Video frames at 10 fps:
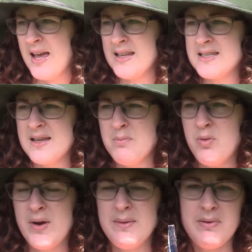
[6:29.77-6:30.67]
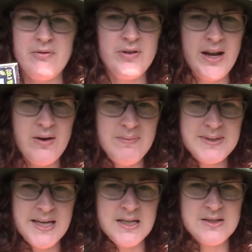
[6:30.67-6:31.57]
at some point, but for now I'm
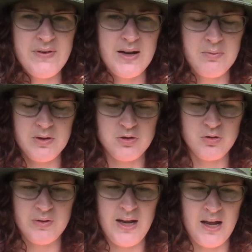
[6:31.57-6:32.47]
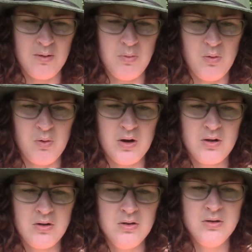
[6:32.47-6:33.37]
satisfied with the Druid Animal
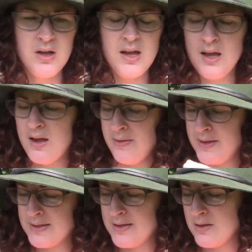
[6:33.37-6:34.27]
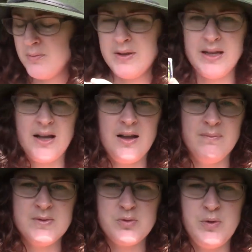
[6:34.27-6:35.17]
Oracle. This is the one that
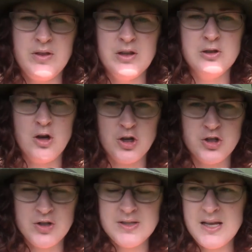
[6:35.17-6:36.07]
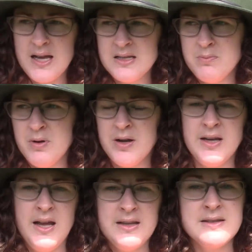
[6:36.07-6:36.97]
comes with the larger size book,
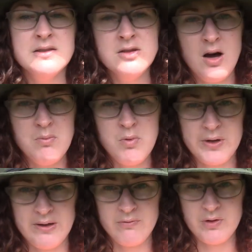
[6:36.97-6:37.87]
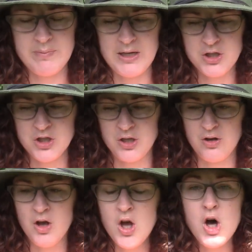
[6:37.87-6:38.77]
and it has a lot more
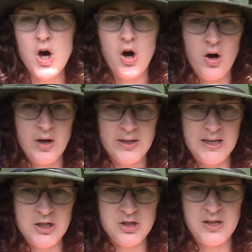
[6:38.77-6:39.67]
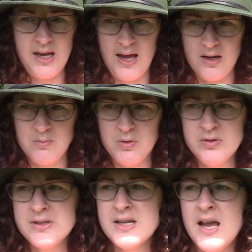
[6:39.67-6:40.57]
information on each of the
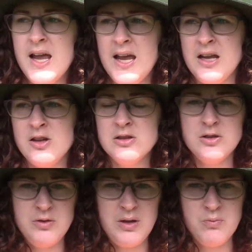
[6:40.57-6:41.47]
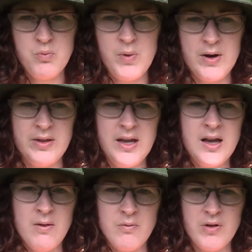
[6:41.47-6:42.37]
animals, including where they
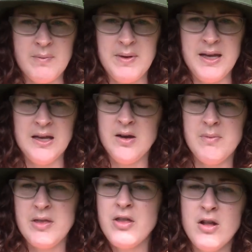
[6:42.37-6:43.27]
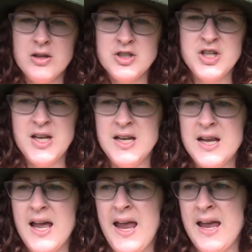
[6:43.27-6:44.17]
come from in
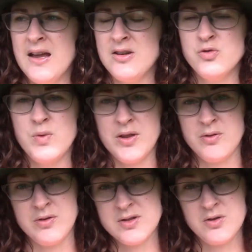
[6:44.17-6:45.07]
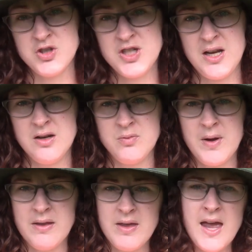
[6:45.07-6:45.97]
mythology and what they're associated
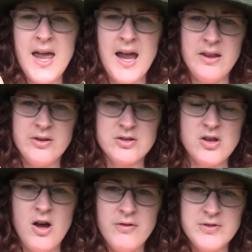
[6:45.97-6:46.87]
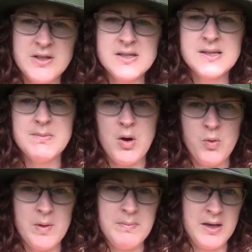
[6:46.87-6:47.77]
with. And there's often some
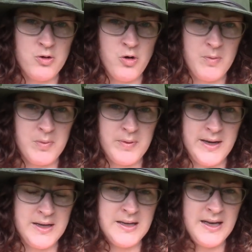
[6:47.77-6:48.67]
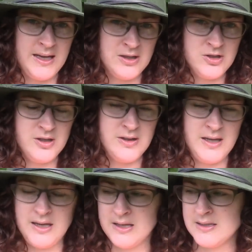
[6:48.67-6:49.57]
Owam incorporated into
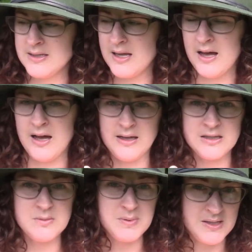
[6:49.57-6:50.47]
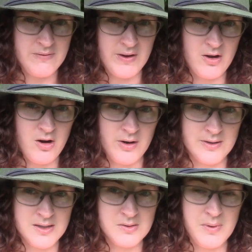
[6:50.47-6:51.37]
these specific
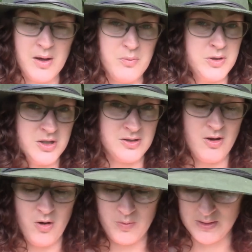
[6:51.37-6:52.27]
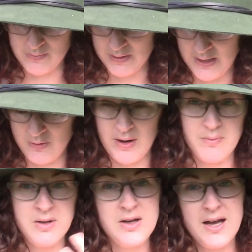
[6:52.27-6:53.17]
cards as well, which is always really great
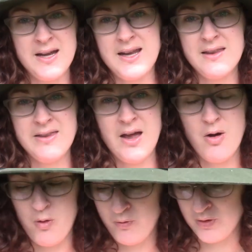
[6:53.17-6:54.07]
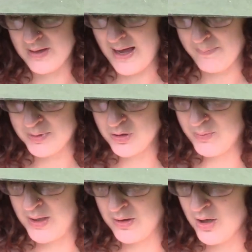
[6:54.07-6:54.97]
when you kind of get that overlap
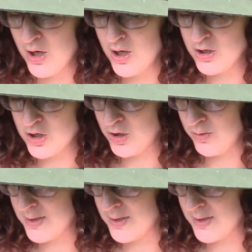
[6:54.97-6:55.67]
between two